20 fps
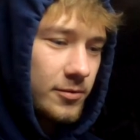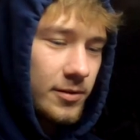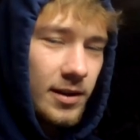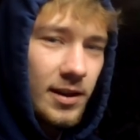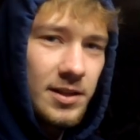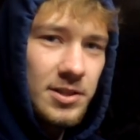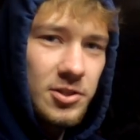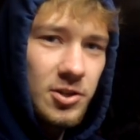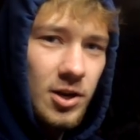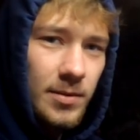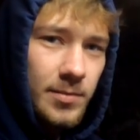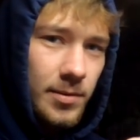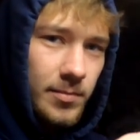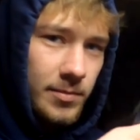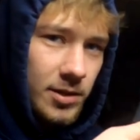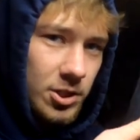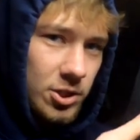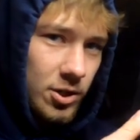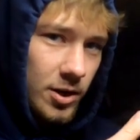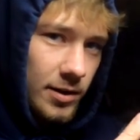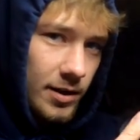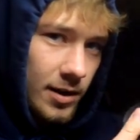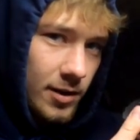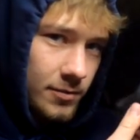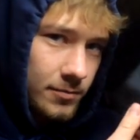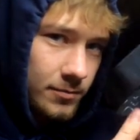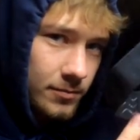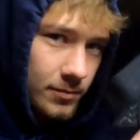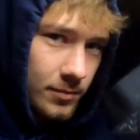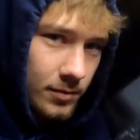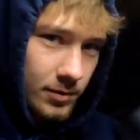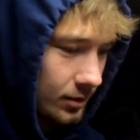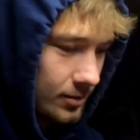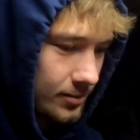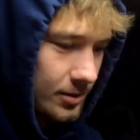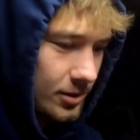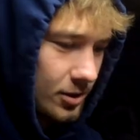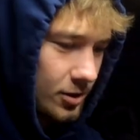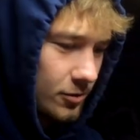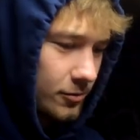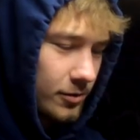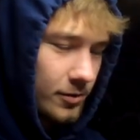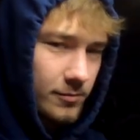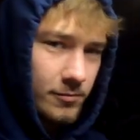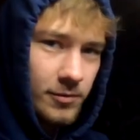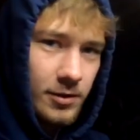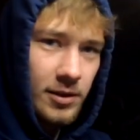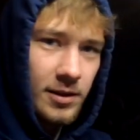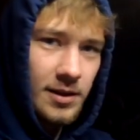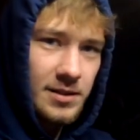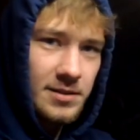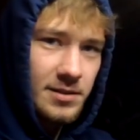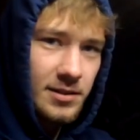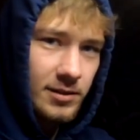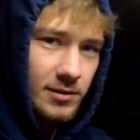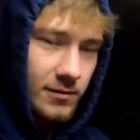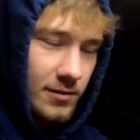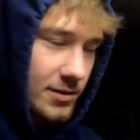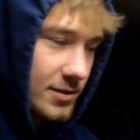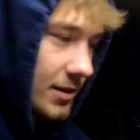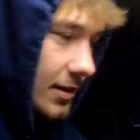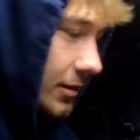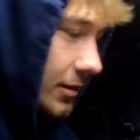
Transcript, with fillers: new head strap I'm going to try out. Let me know what you guys think of this